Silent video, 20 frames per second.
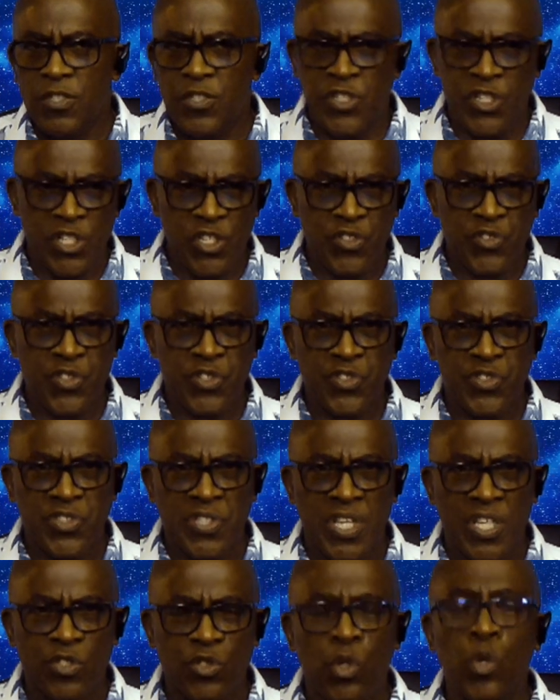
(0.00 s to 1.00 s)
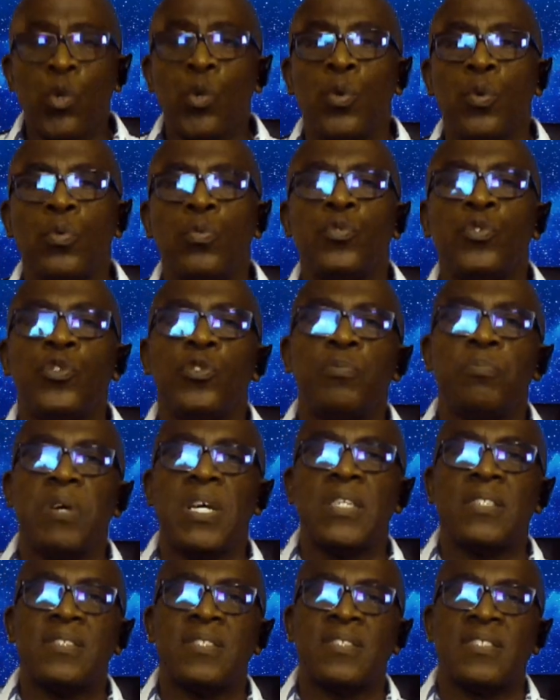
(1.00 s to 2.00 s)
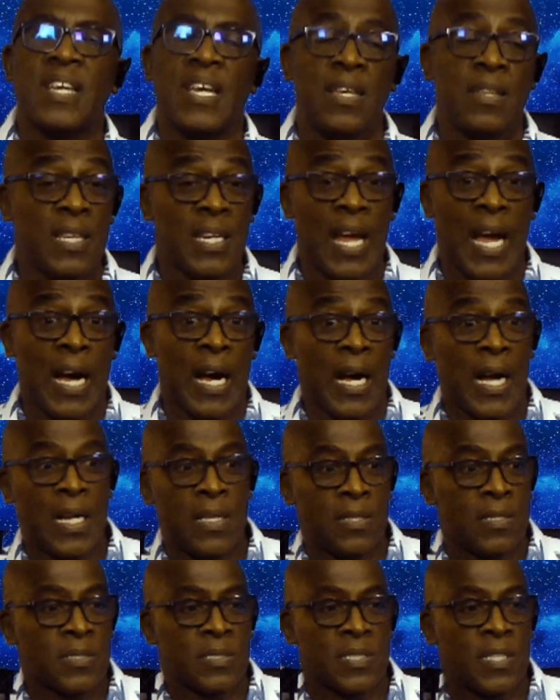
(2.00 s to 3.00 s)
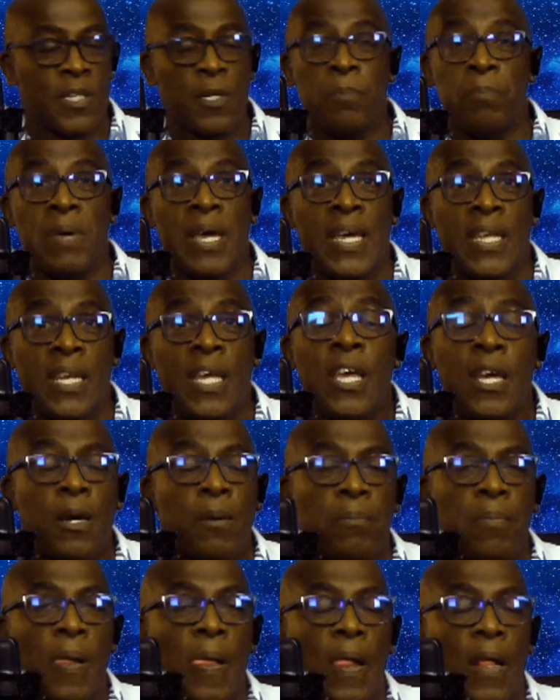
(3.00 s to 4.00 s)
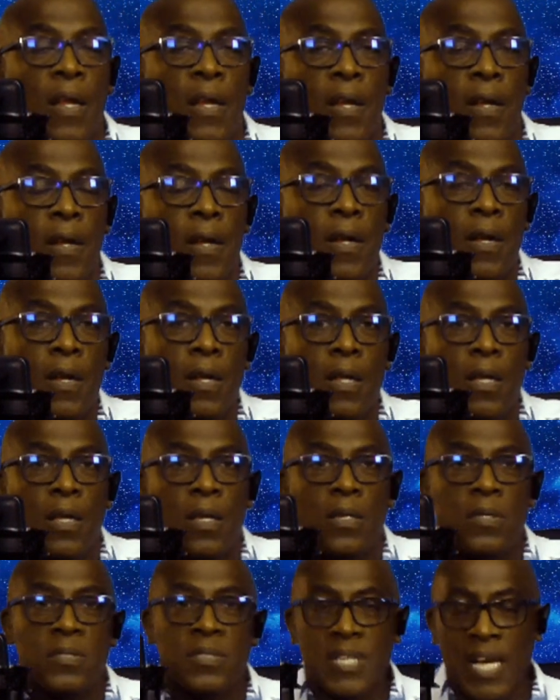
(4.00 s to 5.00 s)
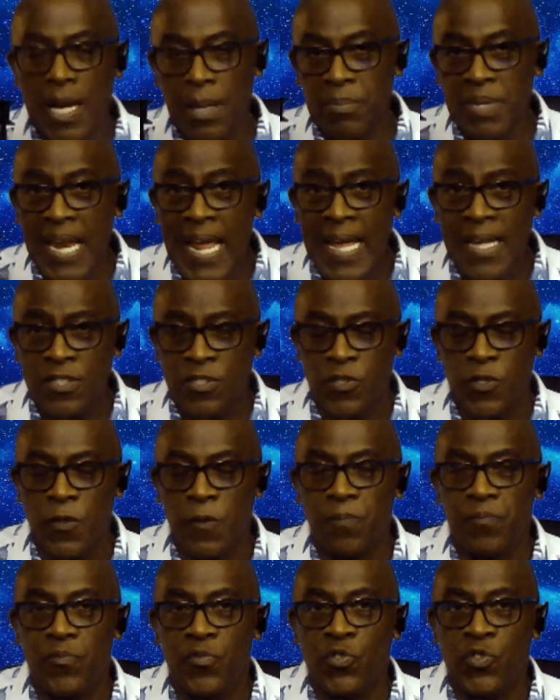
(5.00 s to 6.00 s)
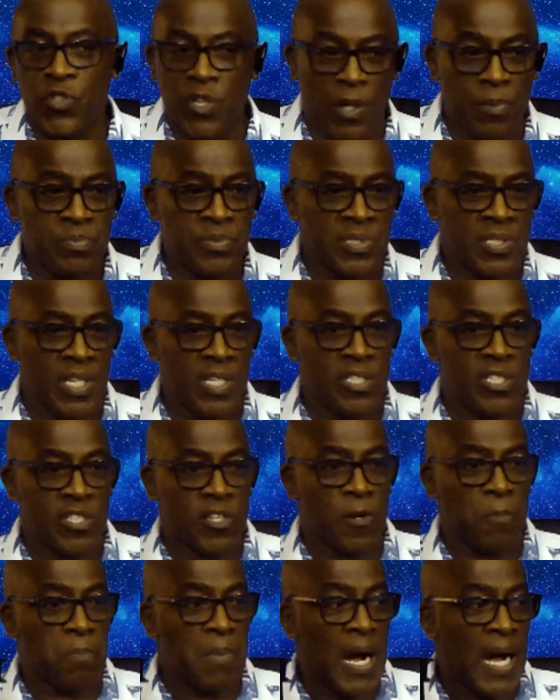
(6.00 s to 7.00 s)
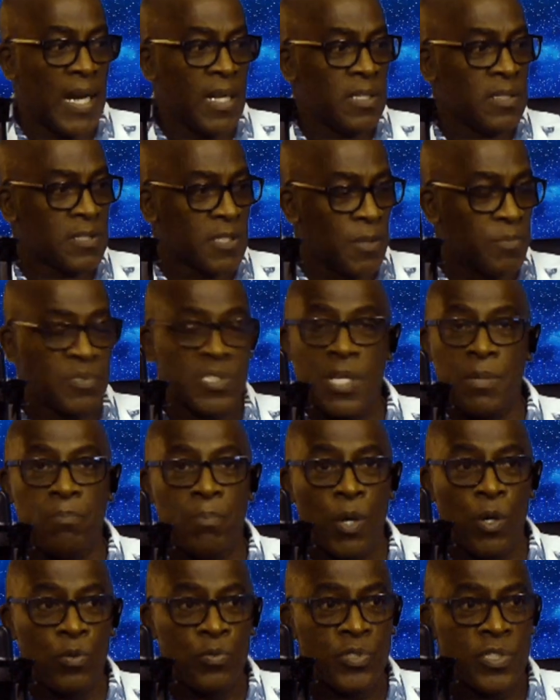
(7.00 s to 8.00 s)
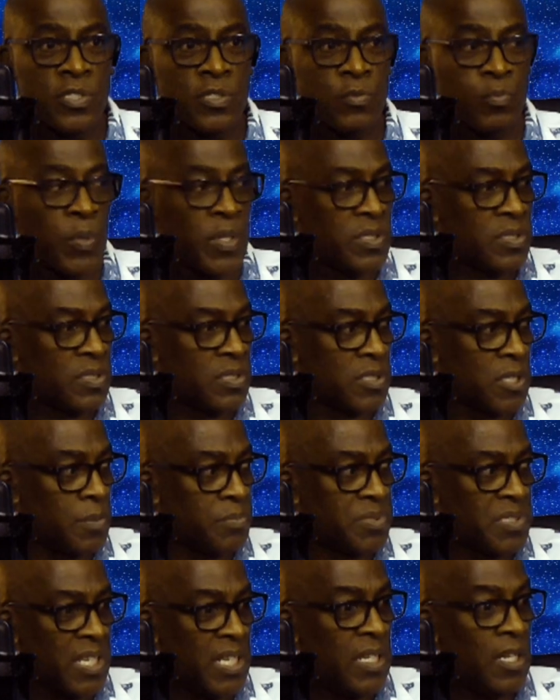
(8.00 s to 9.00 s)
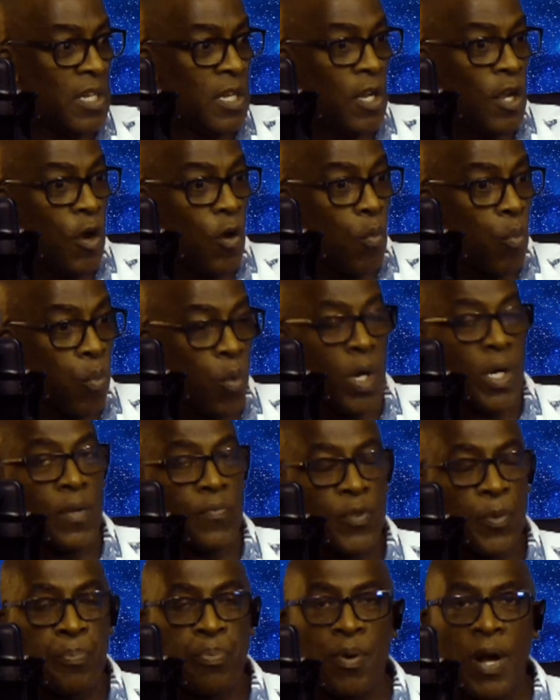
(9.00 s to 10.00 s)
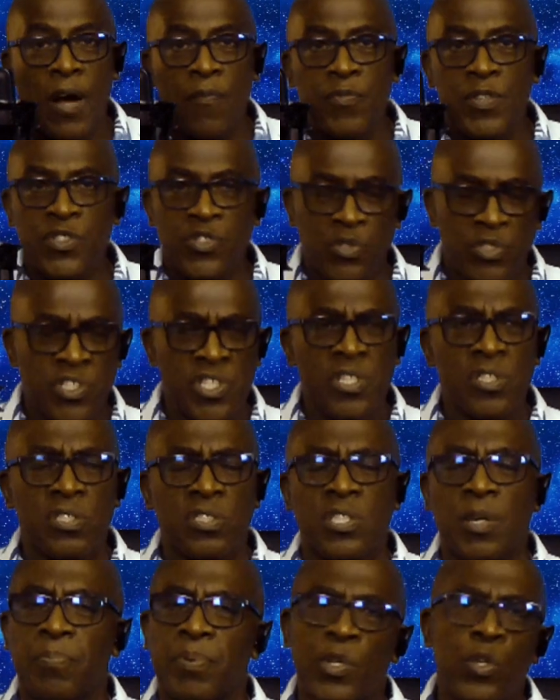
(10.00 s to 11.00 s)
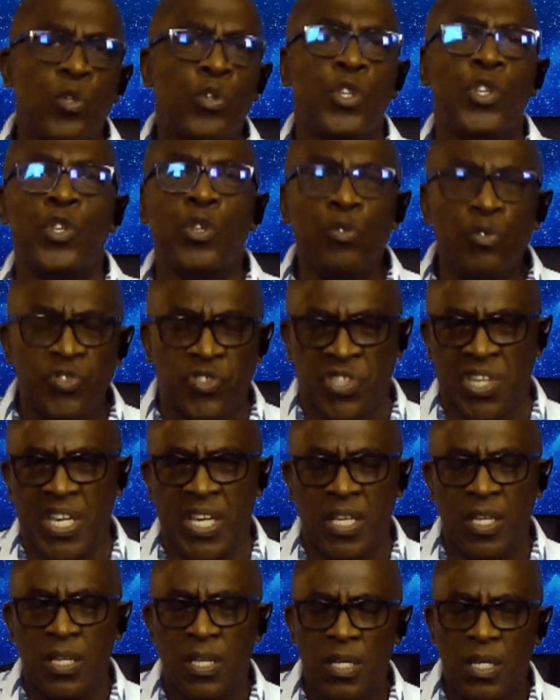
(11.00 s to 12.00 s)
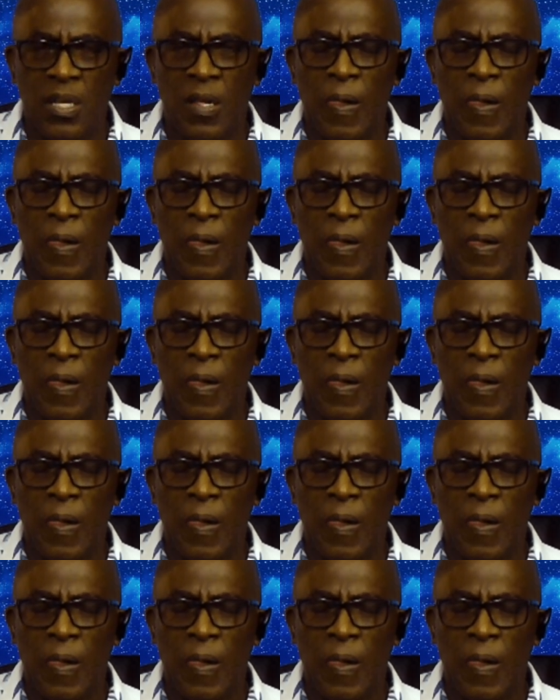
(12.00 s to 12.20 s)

Jesus says, "Who do men say that I, the Son of Man, am?" Simon answered, "Some say Jeremiah, some say Moses, some say one of the prophets." And Jesus said, "But who do you say?"